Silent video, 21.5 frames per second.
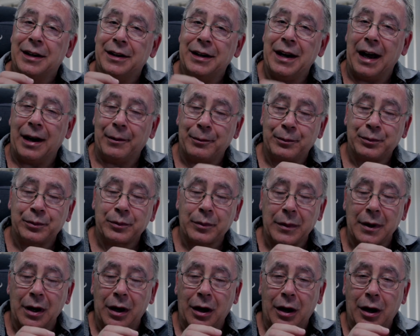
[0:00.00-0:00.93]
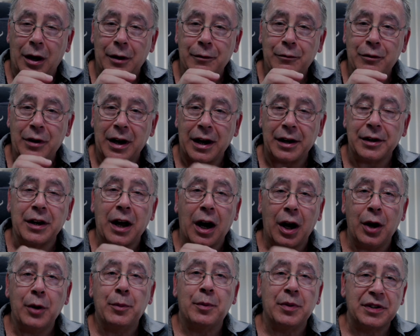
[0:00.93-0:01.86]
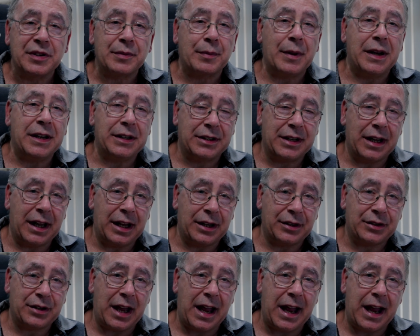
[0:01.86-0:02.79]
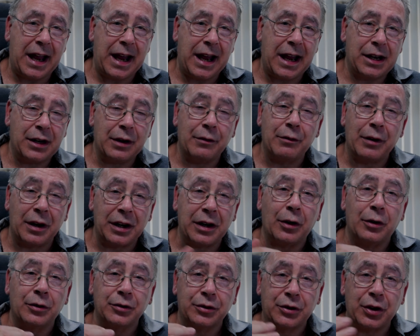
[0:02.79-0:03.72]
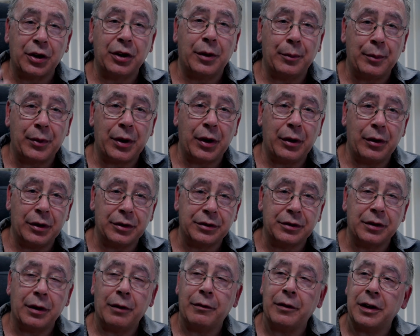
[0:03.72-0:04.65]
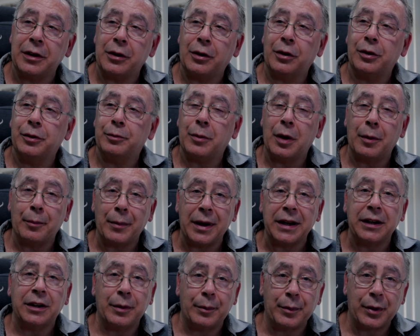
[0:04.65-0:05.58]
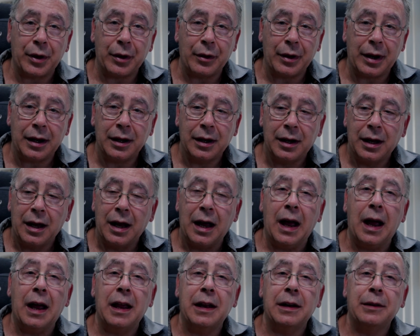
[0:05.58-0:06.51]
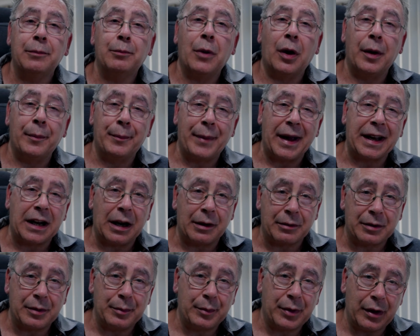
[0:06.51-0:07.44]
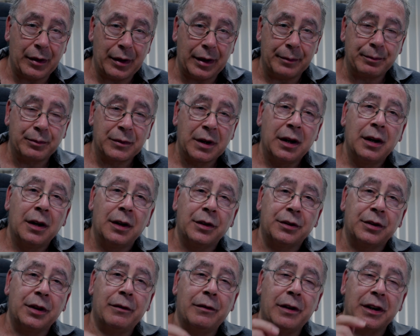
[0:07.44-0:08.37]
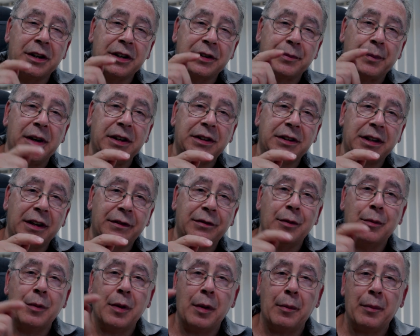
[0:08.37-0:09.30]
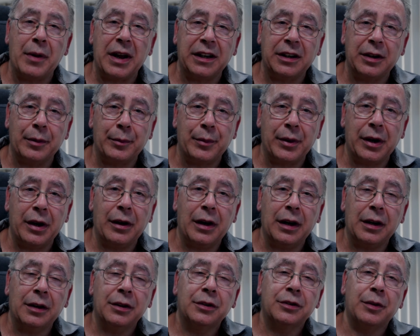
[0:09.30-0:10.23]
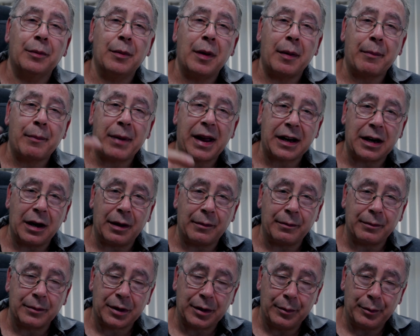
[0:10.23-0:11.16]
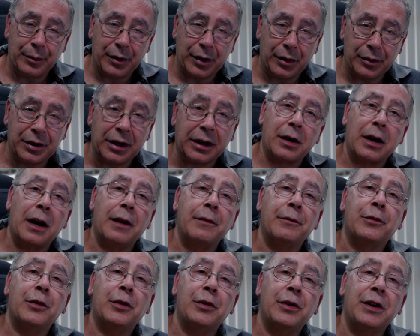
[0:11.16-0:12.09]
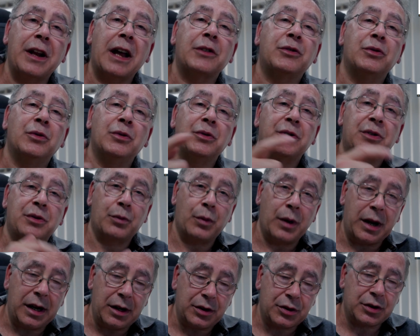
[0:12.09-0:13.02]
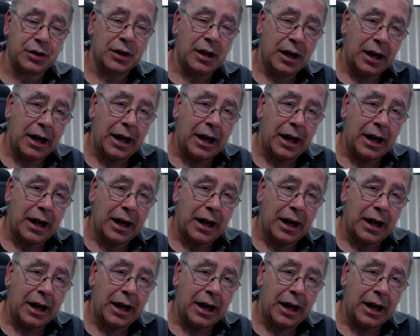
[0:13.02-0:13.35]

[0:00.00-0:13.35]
Now, I run open speed tests and I run it on two computers. I run it on my main computer and my backup computer. So I run a speed test from my main computer to my backup computer, going through the actual switch